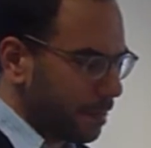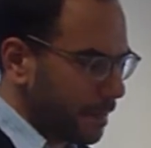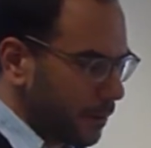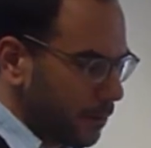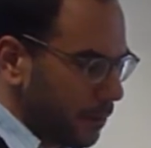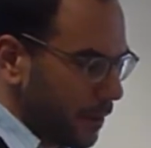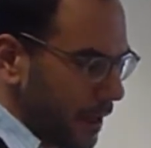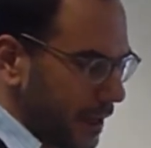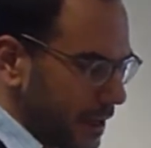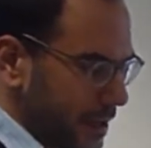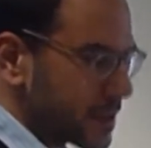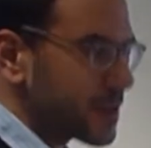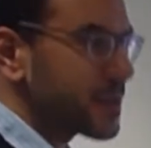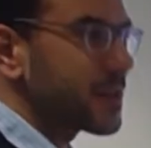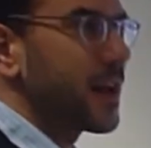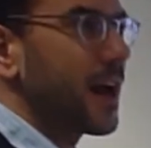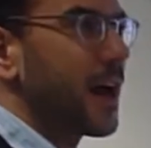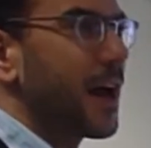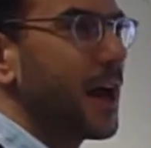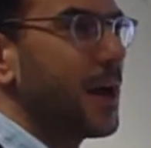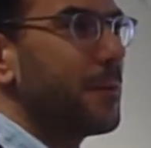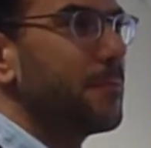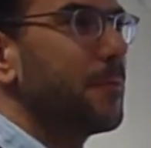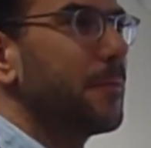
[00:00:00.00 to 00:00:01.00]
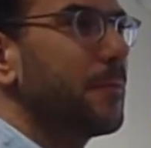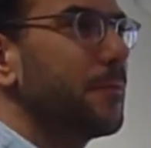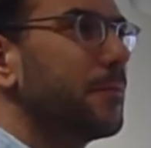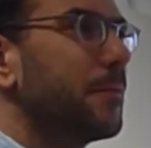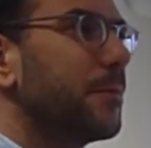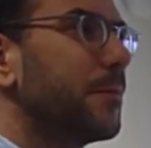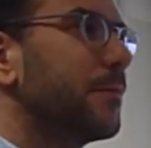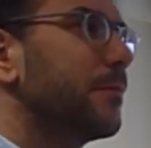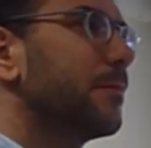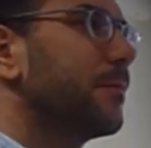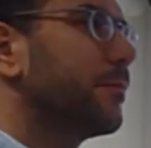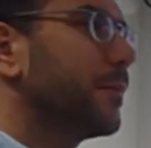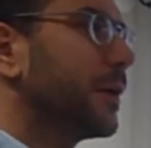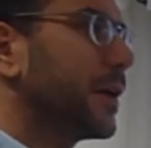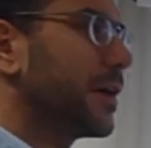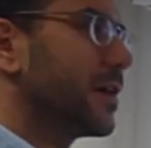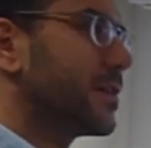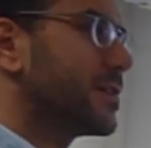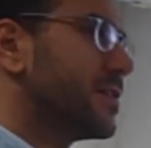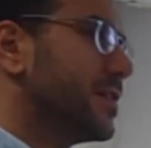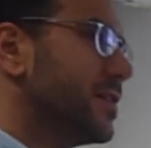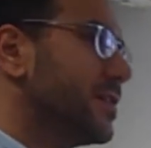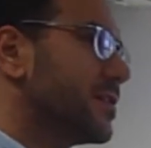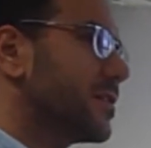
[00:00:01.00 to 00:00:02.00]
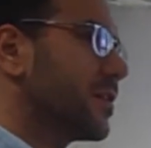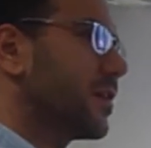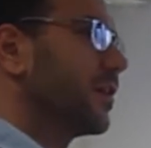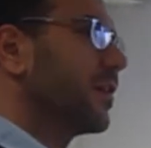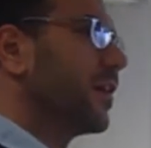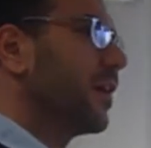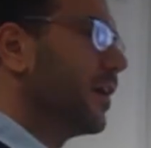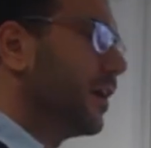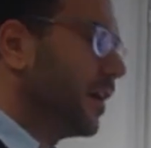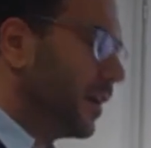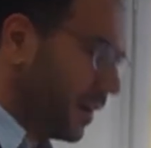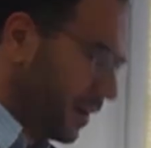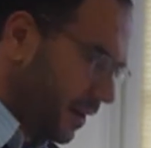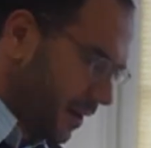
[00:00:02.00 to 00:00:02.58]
weeks' time, because he's going to